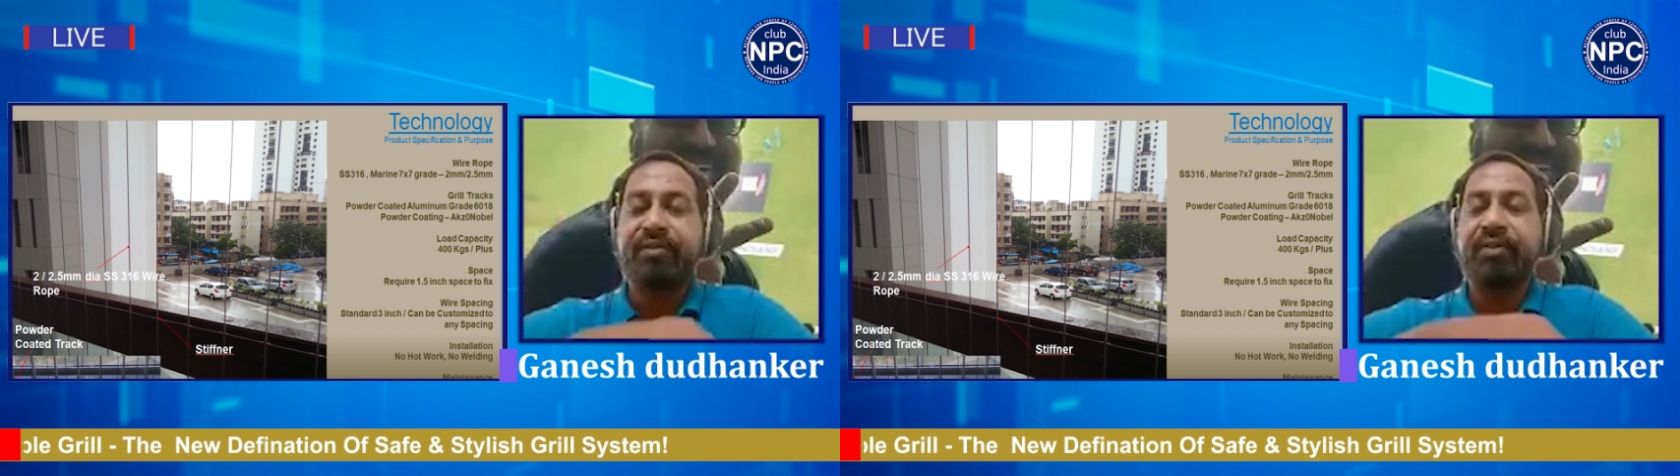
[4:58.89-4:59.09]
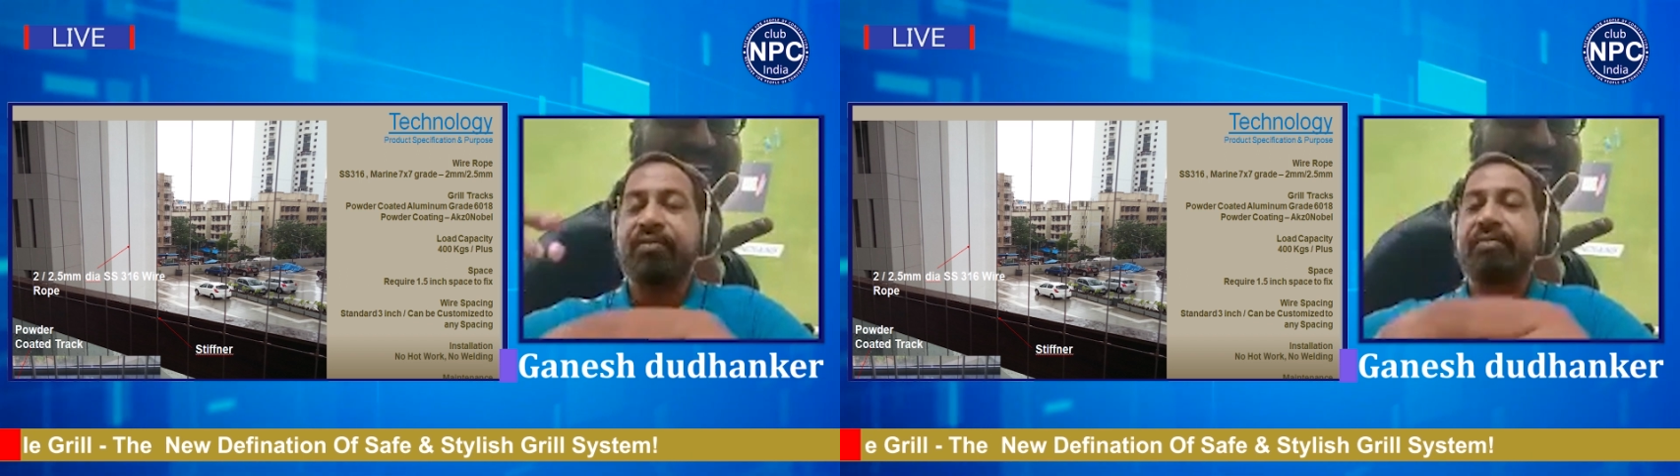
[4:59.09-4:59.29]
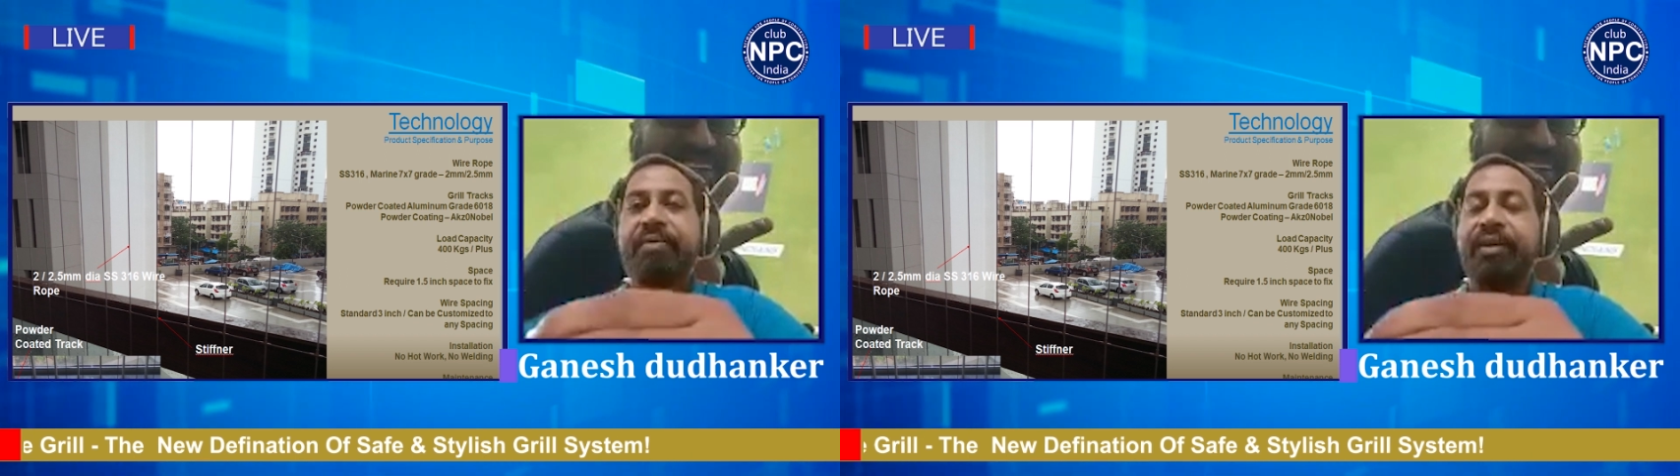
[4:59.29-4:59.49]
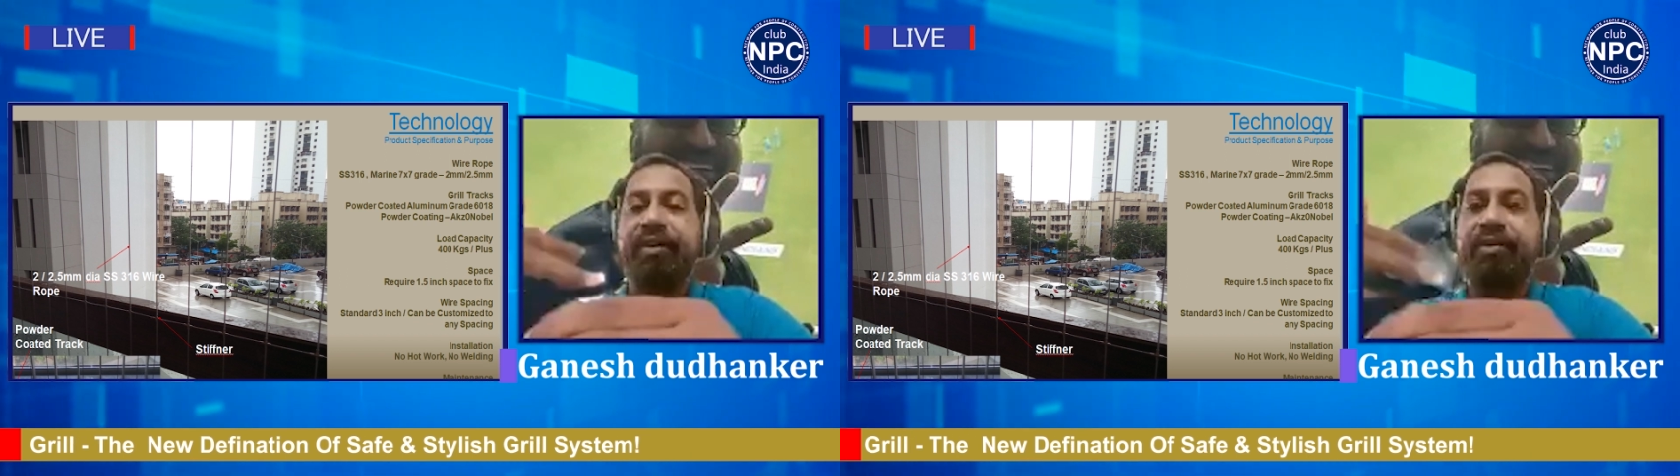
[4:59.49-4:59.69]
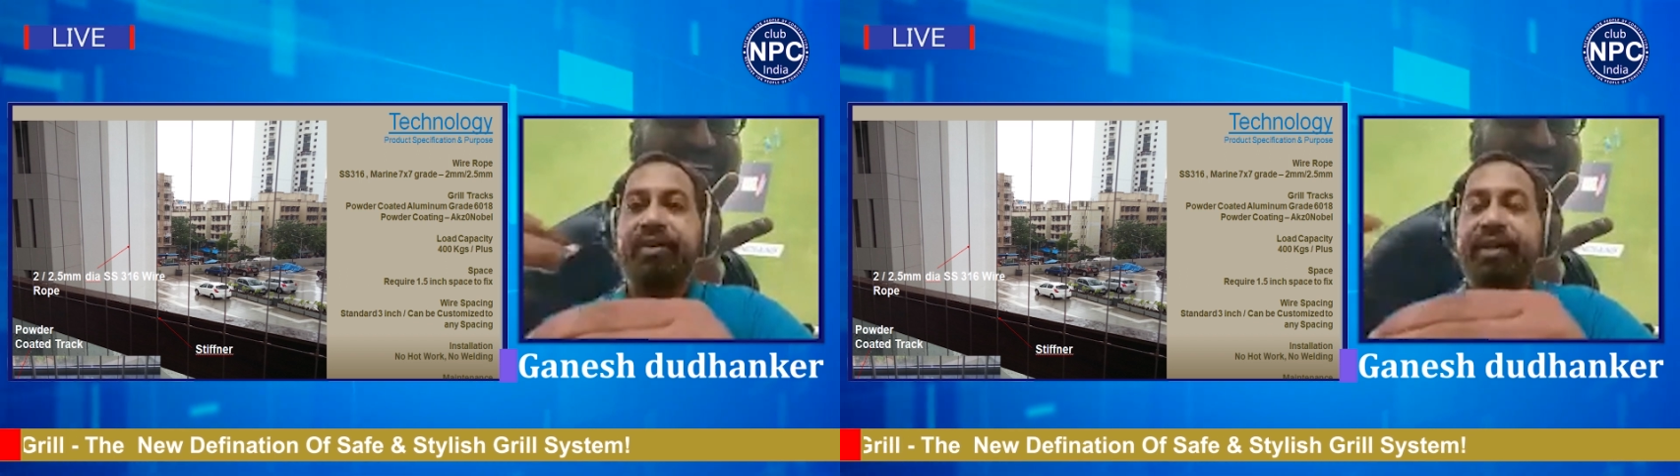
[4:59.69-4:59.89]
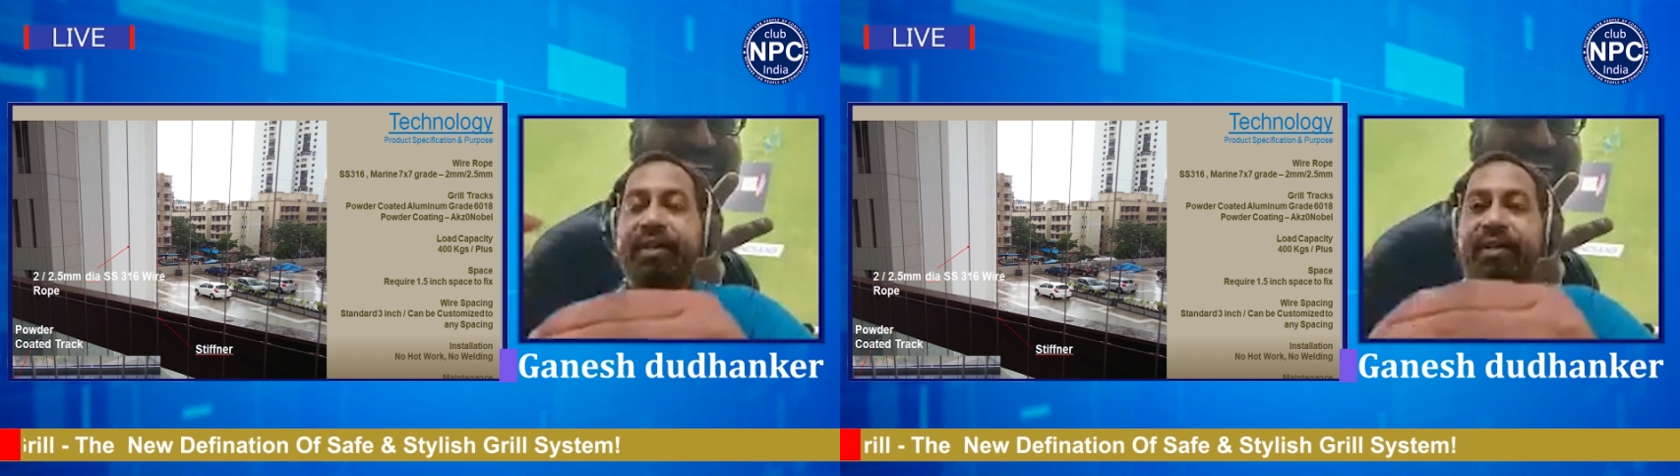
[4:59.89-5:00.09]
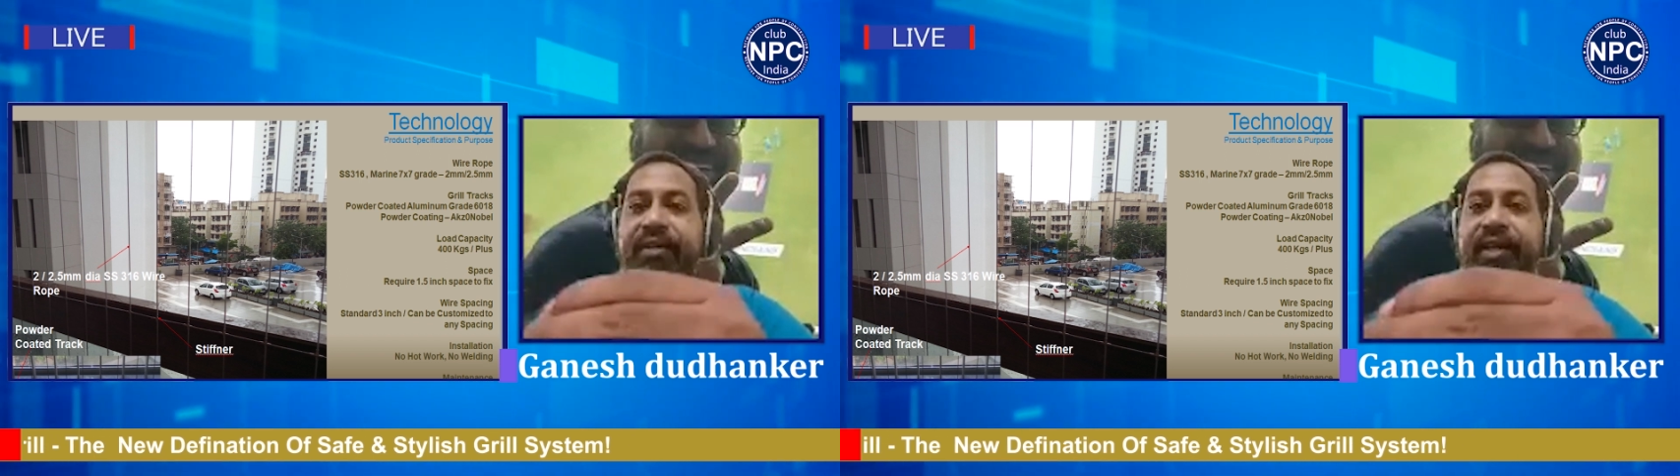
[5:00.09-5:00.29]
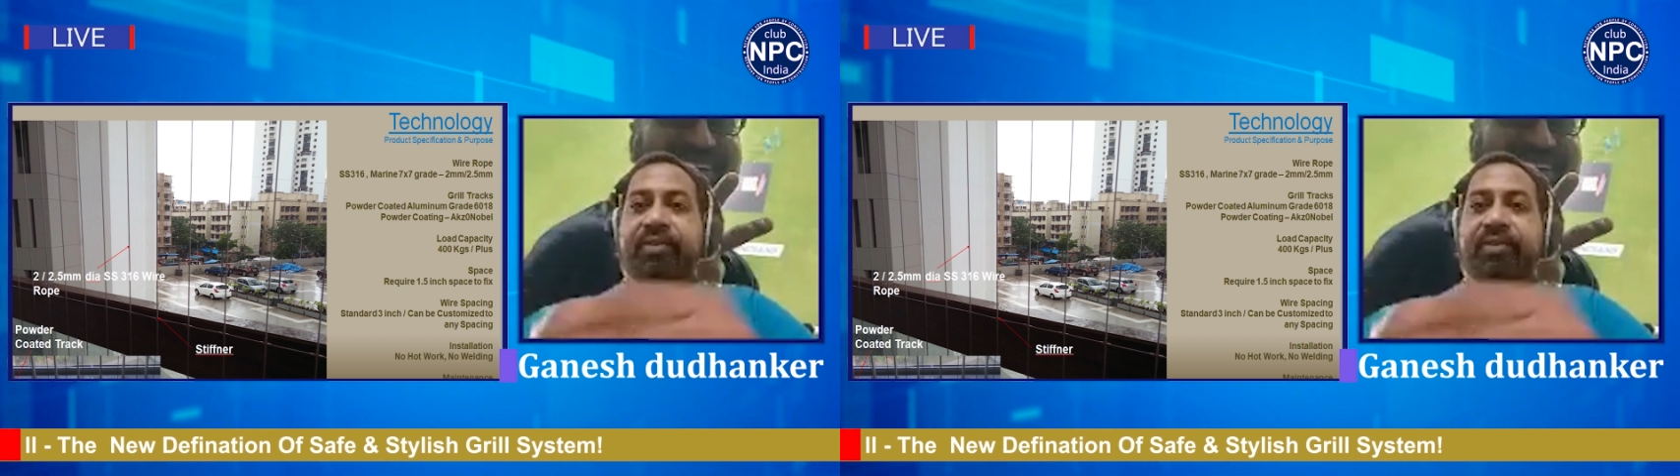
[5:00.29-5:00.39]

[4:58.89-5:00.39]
or maybe about 8